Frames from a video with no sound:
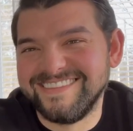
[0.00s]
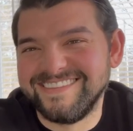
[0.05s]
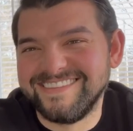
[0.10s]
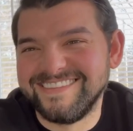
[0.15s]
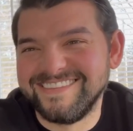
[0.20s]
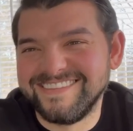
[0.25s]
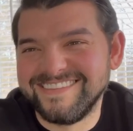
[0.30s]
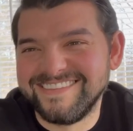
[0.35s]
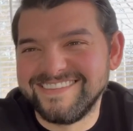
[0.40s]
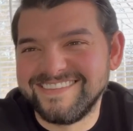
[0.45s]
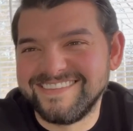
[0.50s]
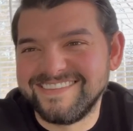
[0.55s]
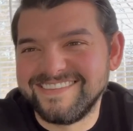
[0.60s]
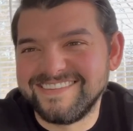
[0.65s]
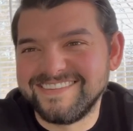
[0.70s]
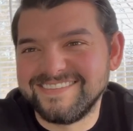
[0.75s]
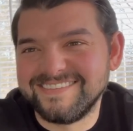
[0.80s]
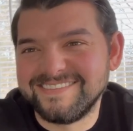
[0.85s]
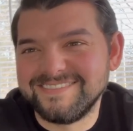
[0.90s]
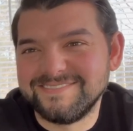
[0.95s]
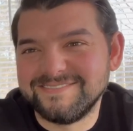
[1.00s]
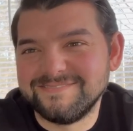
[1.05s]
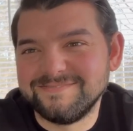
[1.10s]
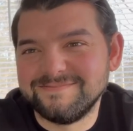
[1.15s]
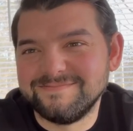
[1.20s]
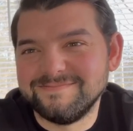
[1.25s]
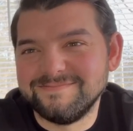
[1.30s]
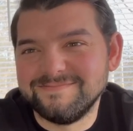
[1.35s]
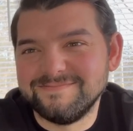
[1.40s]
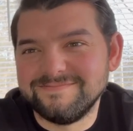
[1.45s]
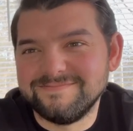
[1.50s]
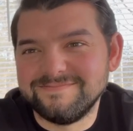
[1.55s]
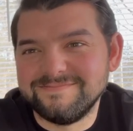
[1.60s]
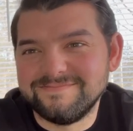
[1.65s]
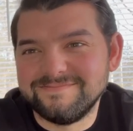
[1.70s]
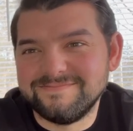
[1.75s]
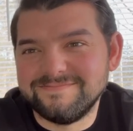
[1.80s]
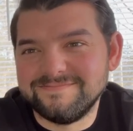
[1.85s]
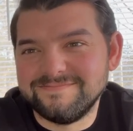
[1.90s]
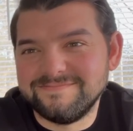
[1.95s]

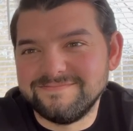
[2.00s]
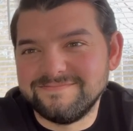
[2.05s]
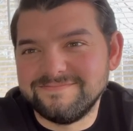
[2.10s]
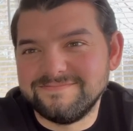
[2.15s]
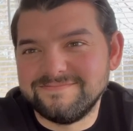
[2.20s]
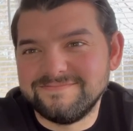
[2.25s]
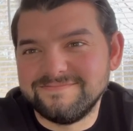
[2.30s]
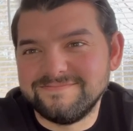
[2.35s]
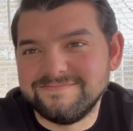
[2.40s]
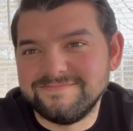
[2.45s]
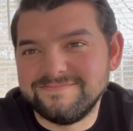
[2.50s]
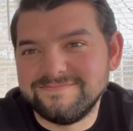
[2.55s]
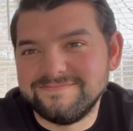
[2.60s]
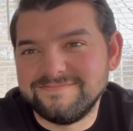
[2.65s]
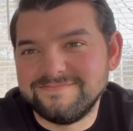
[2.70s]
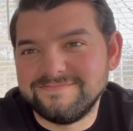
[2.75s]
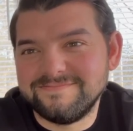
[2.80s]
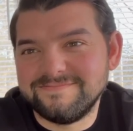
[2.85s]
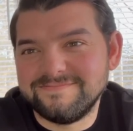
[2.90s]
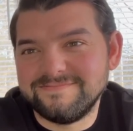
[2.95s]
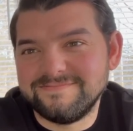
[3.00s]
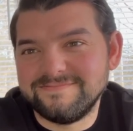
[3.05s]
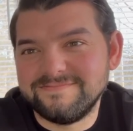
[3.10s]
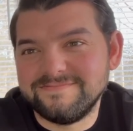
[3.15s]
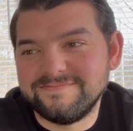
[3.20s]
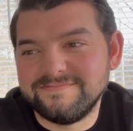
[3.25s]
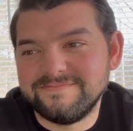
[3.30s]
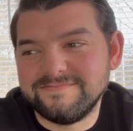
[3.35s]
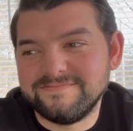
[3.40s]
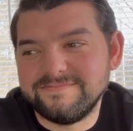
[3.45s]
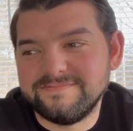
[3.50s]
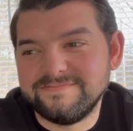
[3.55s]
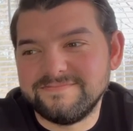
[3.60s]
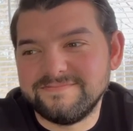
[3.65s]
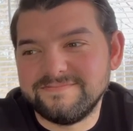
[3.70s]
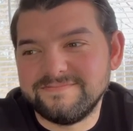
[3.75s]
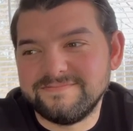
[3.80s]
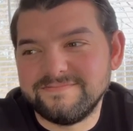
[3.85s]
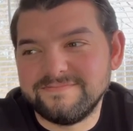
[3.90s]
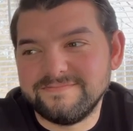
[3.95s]

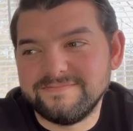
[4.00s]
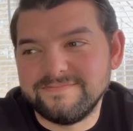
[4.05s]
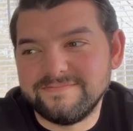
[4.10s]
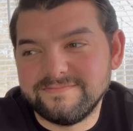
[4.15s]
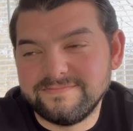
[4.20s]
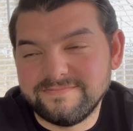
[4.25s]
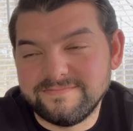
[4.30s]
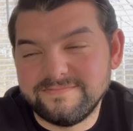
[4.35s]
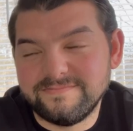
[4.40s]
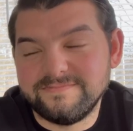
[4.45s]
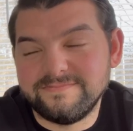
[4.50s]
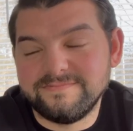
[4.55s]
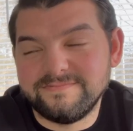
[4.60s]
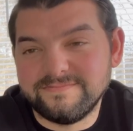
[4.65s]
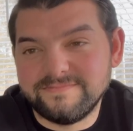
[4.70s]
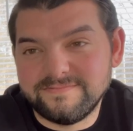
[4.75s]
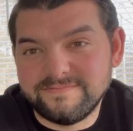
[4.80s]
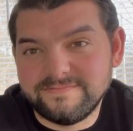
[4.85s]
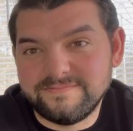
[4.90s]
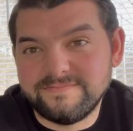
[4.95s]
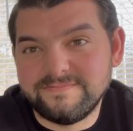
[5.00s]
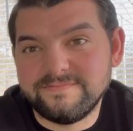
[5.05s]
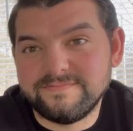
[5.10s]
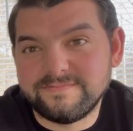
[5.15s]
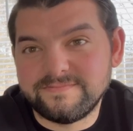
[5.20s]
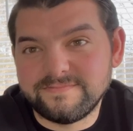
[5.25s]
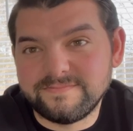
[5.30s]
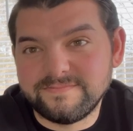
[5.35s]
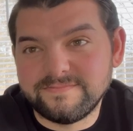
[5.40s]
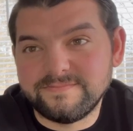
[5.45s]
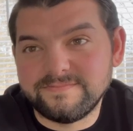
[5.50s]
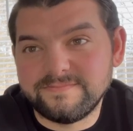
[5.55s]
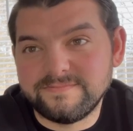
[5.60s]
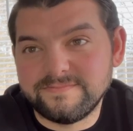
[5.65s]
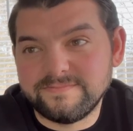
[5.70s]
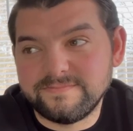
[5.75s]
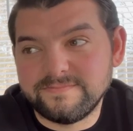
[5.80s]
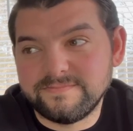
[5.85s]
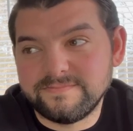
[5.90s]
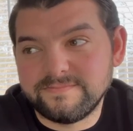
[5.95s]

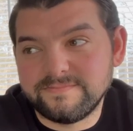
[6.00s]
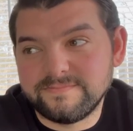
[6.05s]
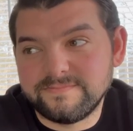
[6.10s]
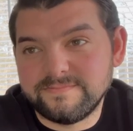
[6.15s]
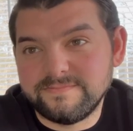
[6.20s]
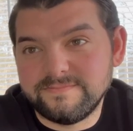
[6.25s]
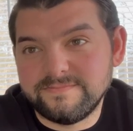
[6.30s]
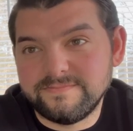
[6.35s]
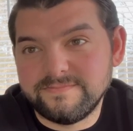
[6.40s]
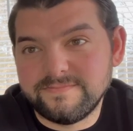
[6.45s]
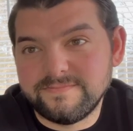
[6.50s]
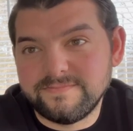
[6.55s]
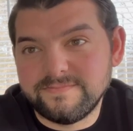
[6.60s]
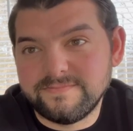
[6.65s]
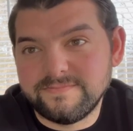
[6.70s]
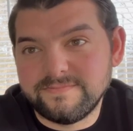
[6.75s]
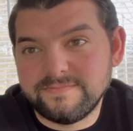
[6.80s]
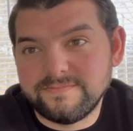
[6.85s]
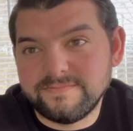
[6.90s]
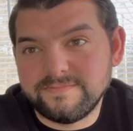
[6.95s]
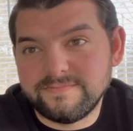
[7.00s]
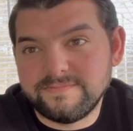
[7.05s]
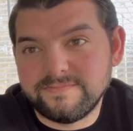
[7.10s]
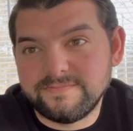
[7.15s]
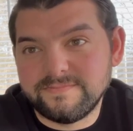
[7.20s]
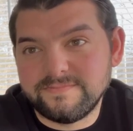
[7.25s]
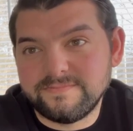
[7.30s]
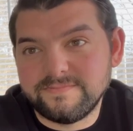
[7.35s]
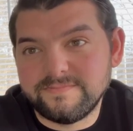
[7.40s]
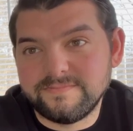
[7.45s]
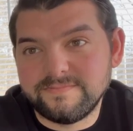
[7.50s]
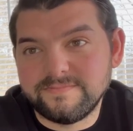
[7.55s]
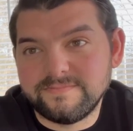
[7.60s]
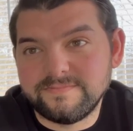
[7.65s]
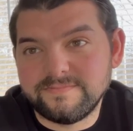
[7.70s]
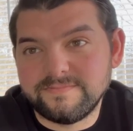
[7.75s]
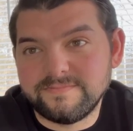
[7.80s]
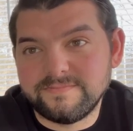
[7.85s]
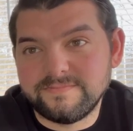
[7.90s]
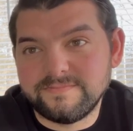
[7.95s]
(silent)